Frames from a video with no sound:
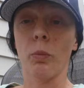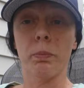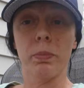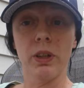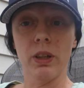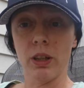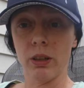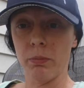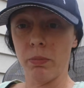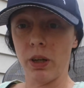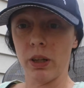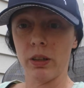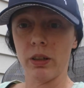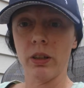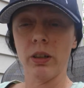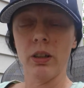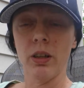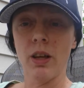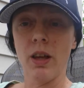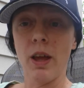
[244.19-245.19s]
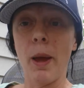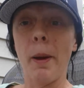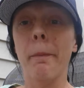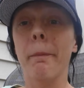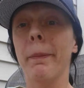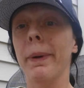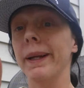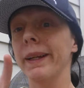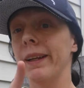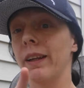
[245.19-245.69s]
know, peanut butter,
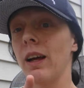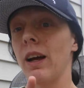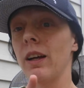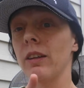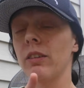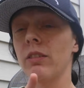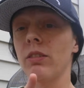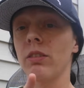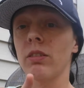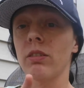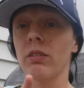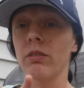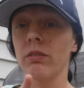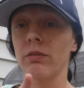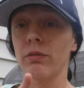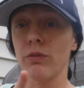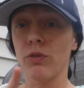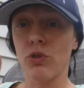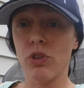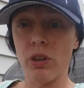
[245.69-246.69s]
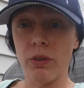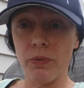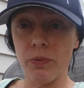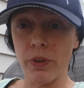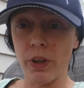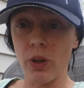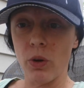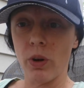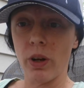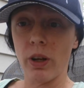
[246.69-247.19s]
but not
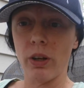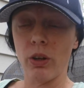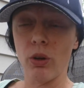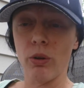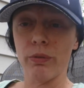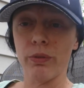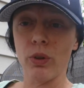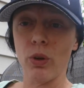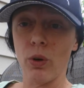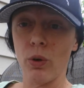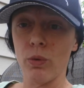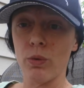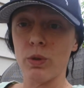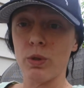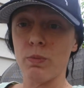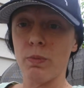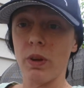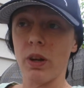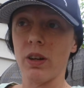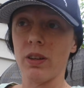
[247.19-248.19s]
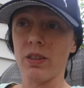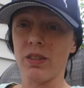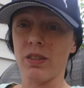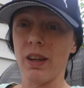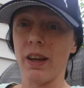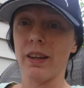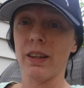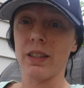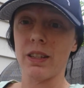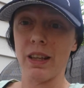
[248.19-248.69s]
Jiffy or any of those because
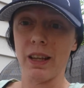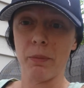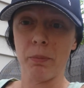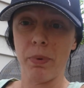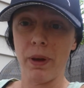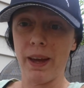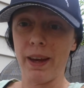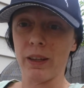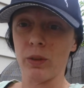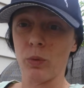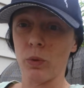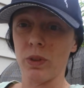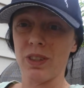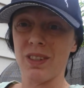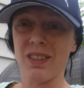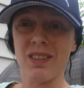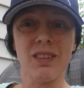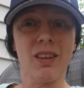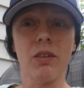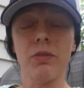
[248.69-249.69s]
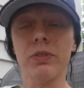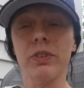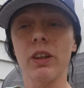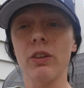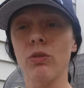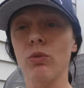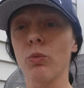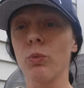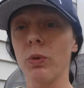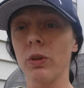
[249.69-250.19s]
that is like packed with stuff
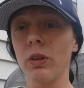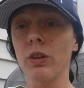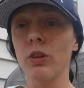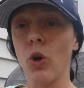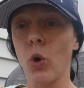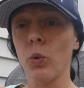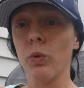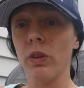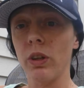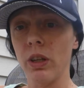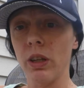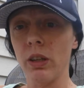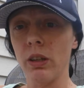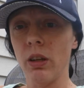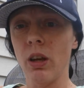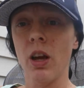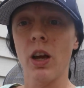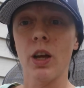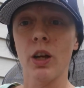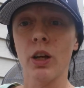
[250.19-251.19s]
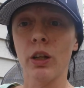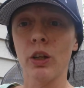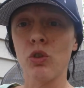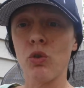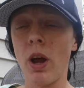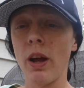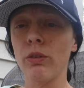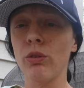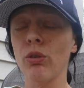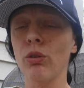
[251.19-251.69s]
that you really don't need.
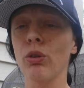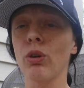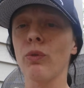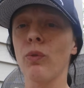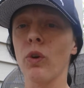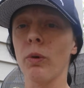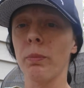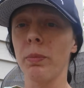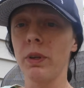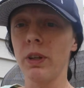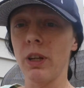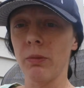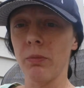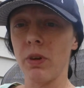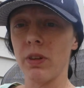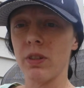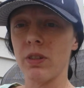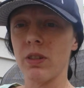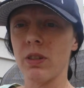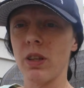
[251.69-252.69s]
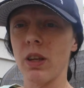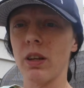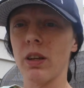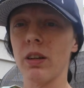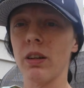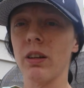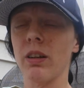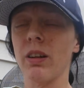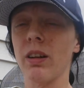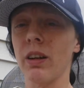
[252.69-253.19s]
Try to look for peanut butters that
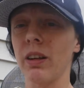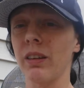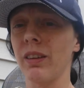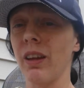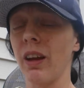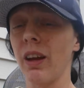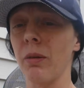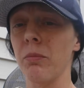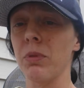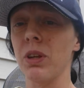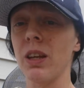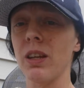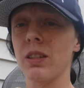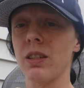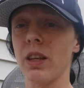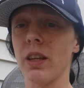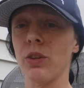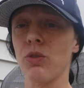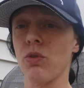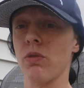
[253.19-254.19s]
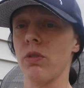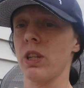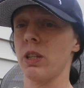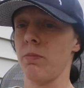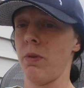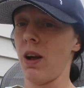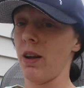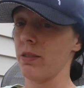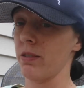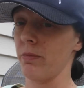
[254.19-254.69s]
are that can be as natural as
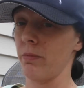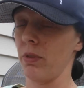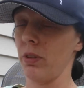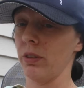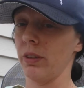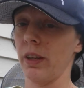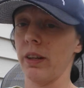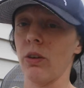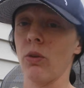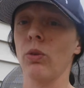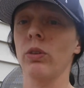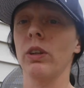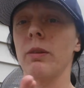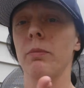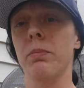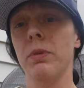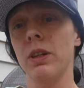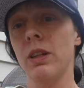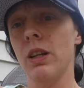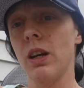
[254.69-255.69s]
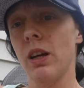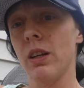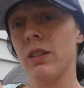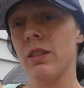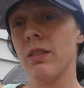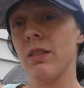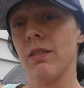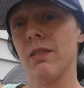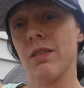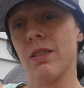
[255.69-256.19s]
possible that are only
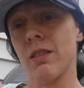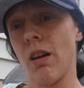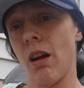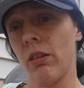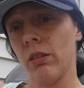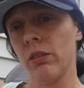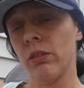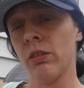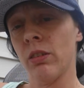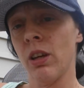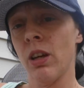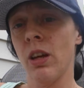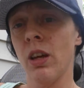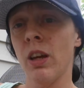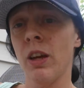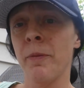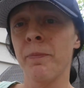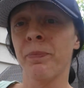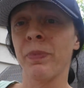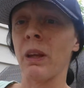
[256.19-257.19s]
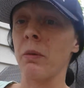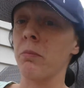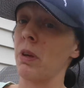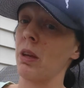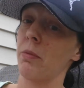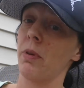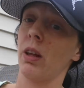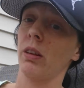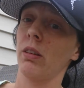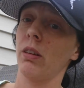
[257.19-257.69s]
peanuts and salt,
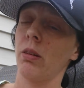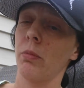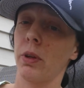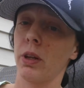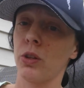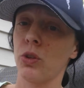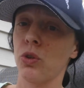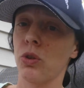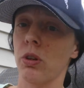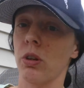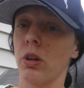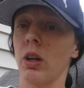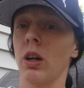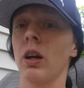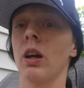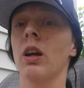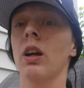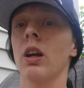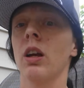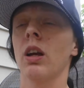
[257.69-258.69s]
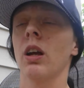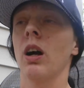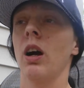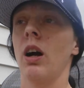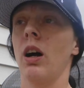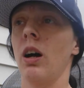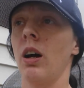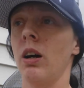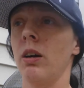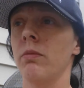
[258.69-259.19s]
maybe a little bit of sugar.
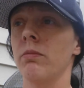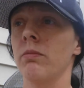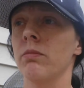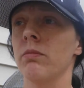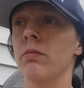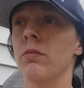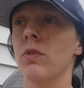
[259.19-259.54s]
Um,